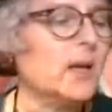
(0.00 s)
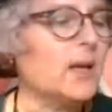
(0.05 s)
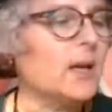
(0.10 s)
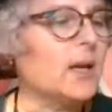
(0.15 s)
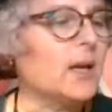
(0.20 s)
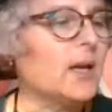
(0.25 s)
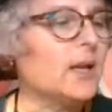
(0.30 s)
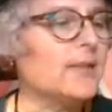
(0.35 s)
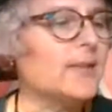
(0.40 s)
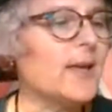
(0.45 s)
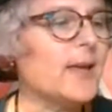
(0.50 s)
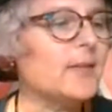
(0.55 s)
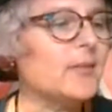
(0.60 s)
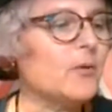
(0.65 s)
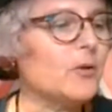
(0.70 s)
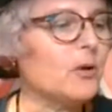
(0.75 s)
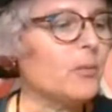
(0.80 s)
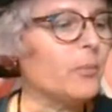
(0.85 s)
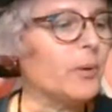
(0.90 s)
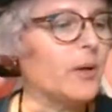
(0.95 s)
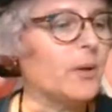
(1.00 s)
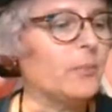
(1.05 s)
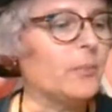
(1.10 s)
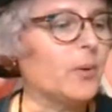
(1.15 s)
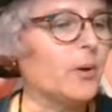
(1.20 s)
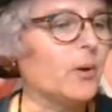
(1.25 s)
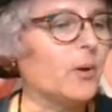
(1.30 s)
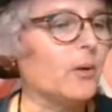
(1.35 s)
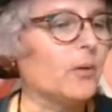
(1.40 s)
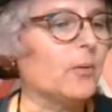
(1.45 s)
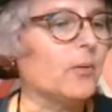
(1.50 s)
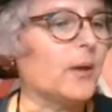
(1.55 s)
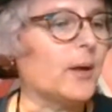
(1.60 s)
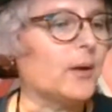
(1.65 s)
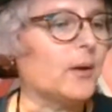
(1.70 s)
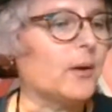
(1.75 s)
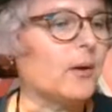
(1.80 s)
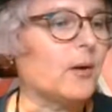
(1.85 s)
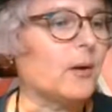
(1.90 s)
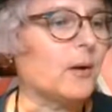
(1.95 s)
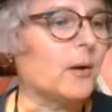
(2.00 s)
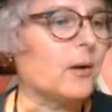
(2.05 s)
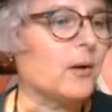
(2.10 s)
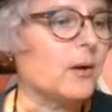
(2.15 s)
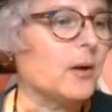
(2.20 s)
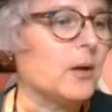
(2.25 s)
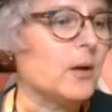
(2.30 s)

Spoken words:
And then there are people that are